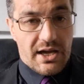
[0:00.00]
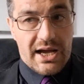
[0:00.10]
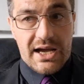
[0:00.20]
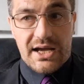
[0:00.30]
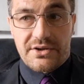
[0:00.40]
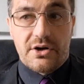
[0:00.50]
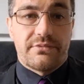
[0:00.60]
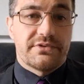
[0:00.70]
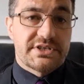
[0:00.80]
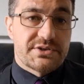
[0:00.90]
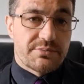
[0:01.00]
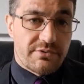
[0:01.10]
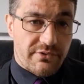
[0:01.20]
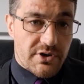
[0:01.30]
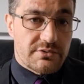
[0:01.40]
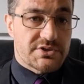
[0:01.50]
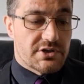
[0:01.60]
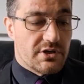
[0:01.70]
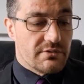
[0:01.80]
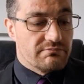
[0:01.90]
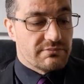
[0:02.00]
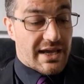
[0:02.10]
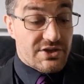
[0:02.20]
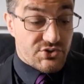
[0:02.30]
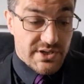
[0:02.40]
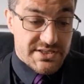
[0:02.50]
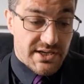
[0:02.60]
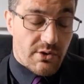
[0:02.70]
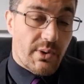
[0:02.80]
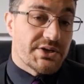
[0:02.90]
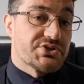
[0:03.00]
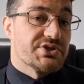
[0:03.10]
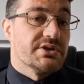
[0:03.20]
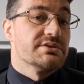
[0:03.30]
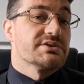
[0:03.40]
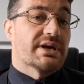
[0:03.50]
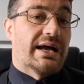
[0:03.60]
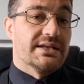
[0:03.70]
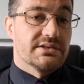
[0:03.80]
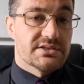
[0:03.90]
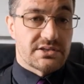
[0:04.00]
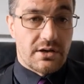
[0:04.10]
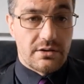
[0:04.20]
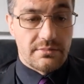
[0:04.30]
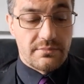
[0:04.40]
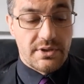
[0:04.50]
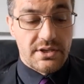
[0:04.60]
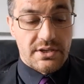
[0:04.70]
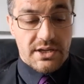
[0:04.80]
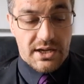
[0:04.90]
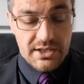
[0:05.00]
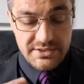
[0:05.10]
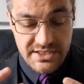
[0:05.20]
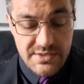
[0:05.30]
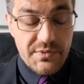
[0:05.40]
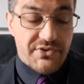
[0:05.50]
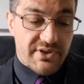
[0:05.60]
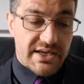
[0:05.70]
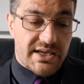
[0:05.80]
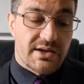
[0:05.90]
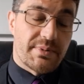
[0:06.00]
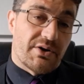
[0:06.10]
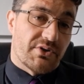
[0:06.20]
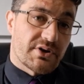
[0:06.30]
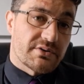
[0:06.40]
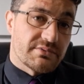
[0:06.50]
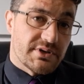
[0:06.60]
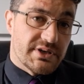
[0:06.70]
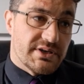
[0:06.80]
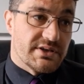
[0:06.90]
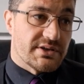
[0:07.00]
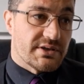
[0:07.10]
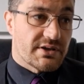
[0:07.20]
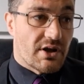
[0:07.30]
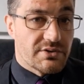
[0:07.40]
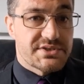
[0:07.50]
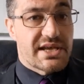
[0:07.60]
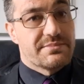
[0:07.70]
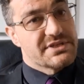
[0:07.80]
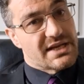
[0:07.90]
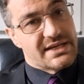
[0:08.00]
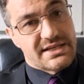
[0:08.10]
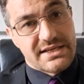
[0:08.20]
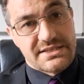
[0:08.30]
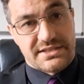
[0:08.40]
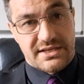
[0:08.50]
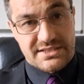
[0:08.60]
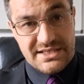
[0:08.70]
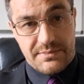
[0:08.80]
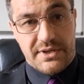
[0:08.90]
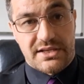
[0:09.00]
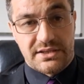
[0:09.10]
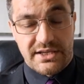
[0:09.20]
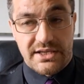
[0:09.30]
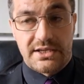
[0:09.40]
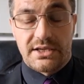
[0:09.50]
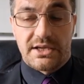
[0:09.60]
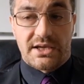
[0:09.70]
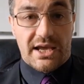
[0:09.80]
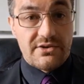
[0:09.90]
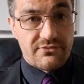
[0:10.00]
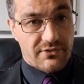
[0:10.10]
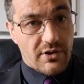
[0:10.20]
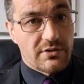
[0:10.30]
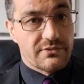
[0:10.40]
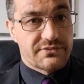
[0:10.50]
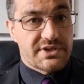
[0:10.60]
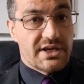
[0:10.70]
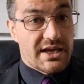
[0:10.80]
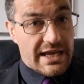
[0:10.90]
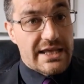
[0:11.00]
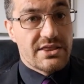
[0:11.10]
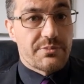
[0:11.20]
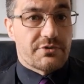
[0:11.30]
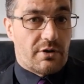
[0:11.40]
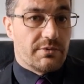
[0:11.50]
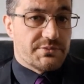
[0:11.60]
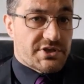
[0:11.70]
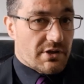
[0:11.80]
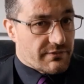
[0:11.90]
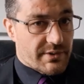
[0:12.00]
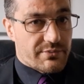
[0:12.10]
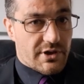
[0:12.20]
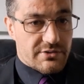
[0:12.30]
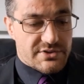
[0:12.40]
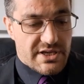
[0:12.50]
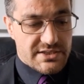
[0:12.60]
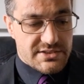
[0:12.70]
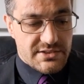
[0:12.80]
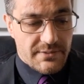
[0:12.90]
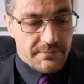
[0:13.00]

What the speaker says: and hopefully to provoke some interesting questions and some deeper thinking about the concepts and ideas that are typically involved in the problem solving process.